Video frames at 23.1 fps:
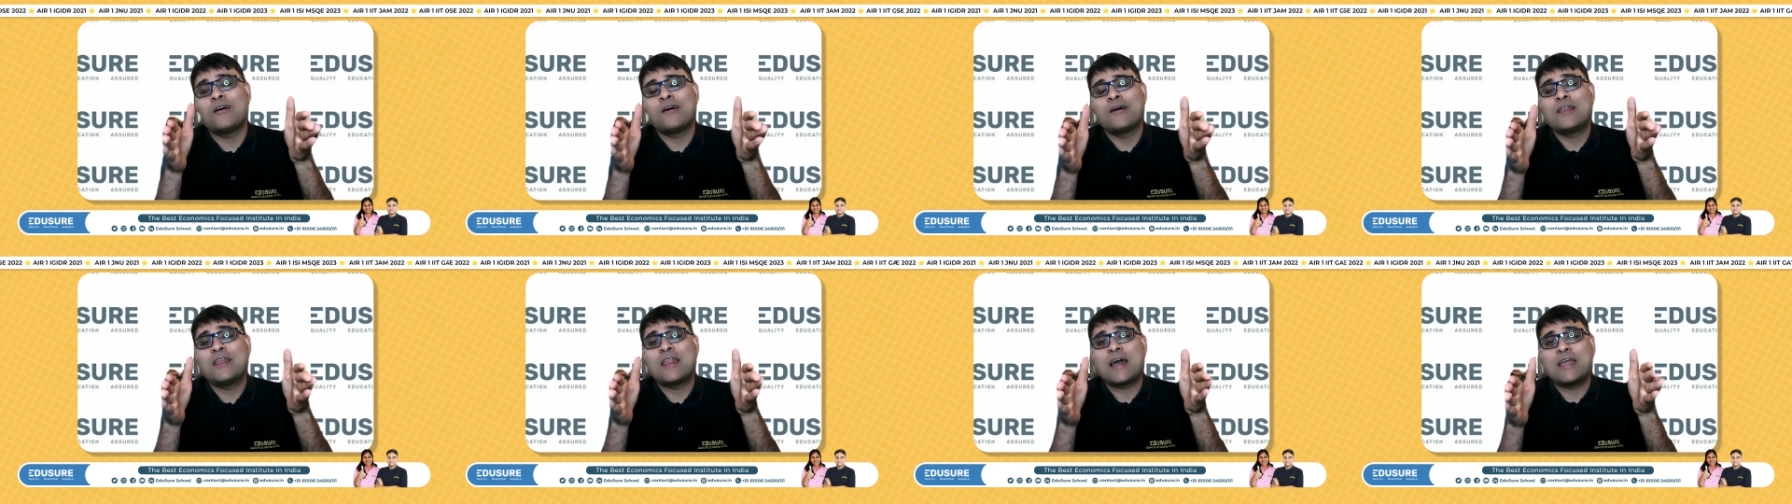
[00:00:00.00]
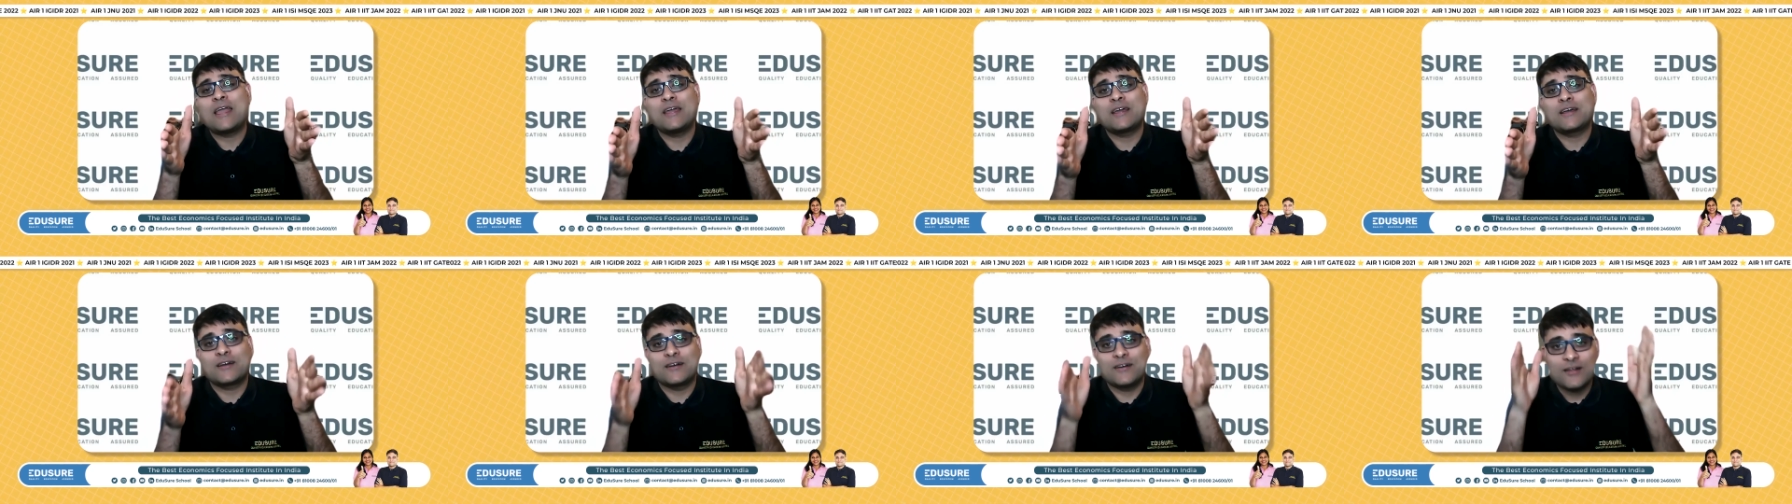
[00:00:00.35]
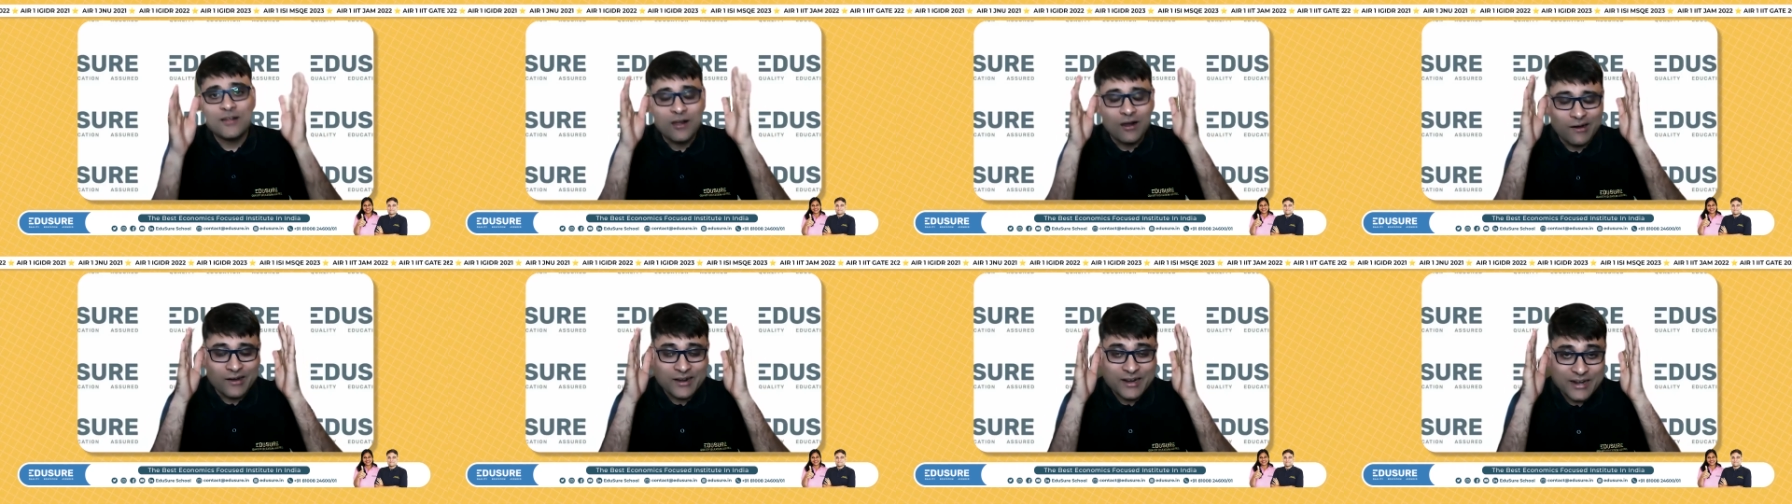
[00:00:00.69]
uh, like
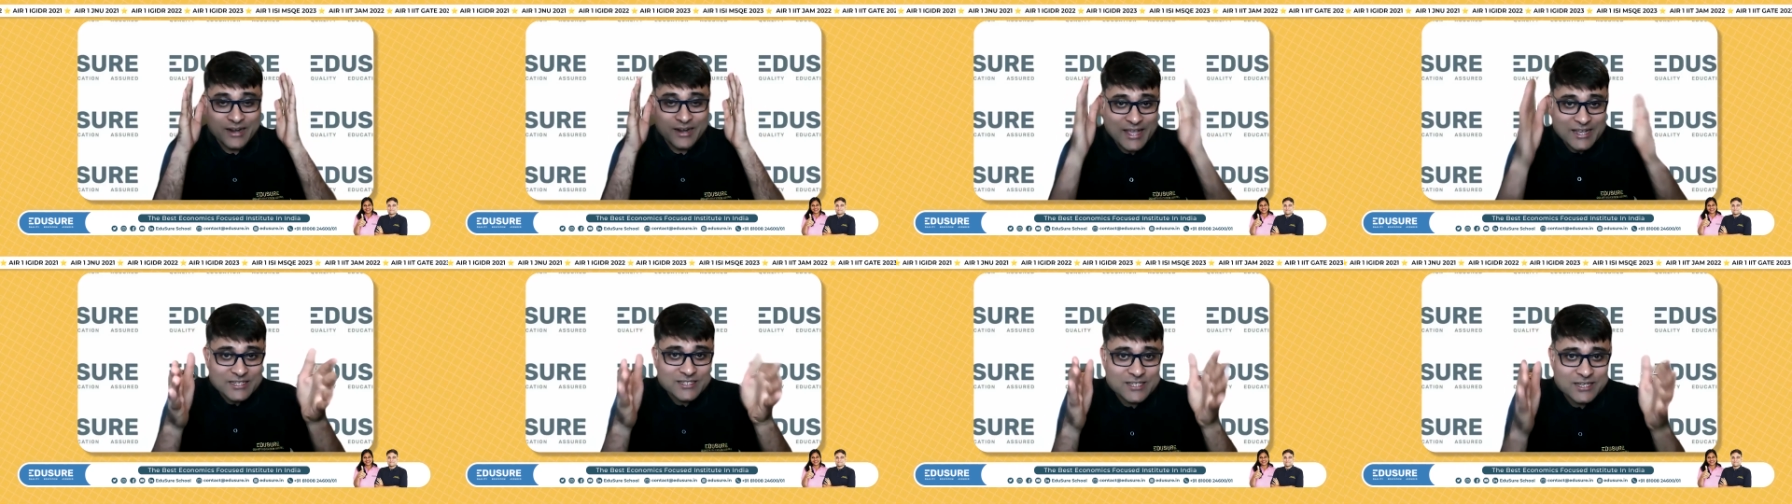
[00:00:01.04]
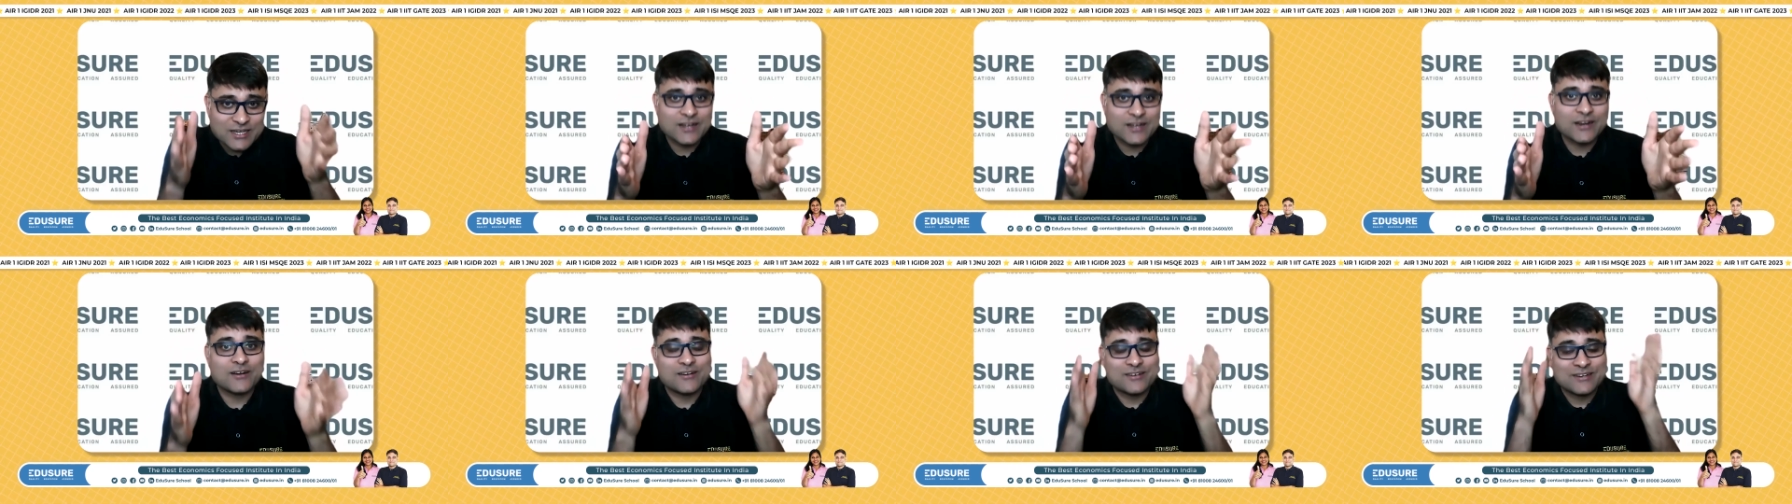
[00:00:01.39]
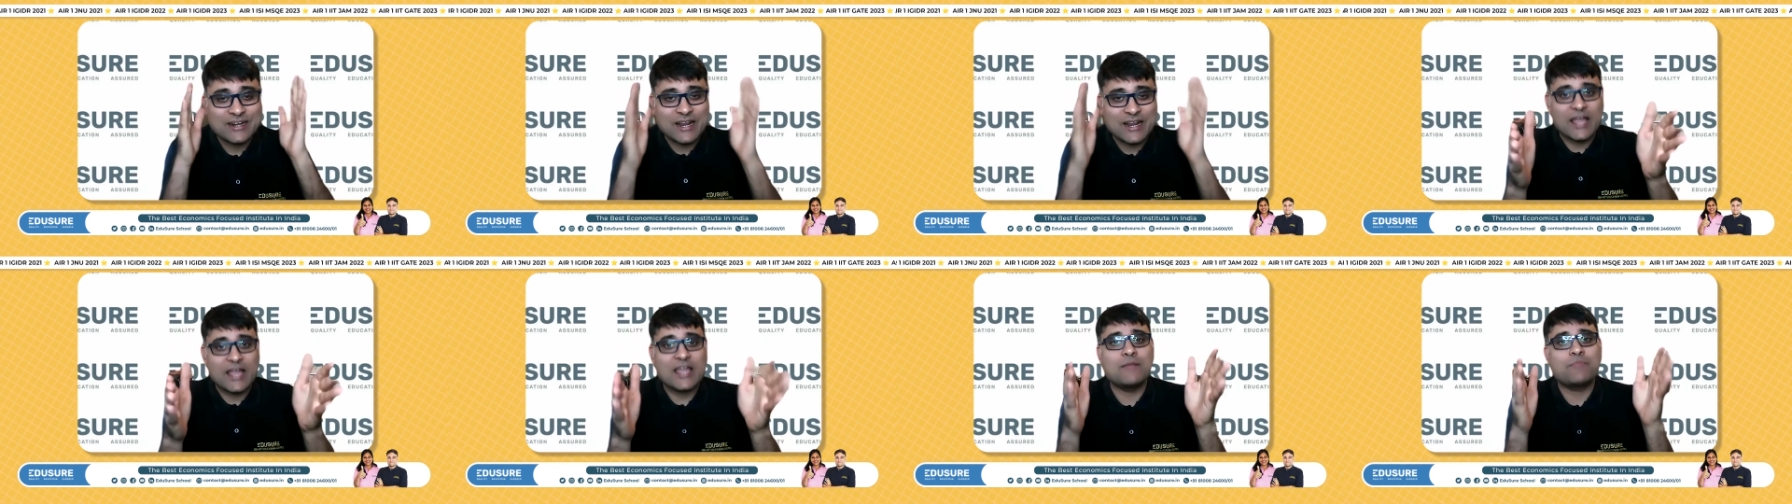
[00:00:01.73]
razor
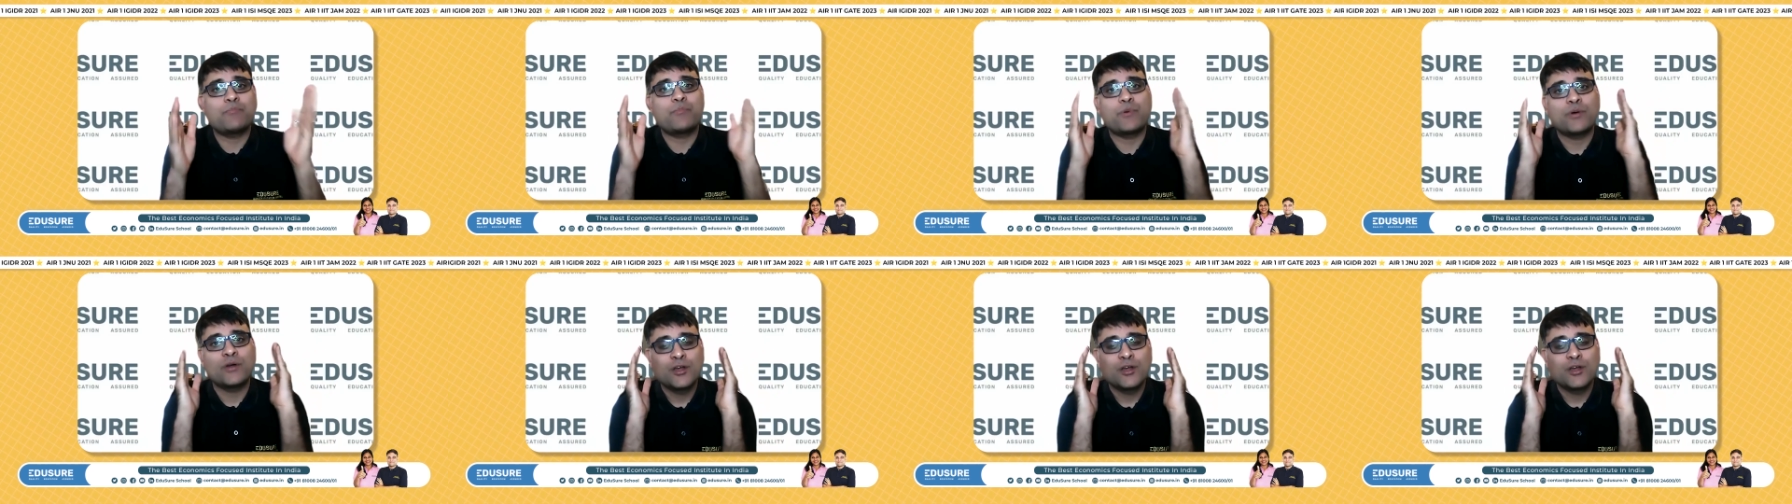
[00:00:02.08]
type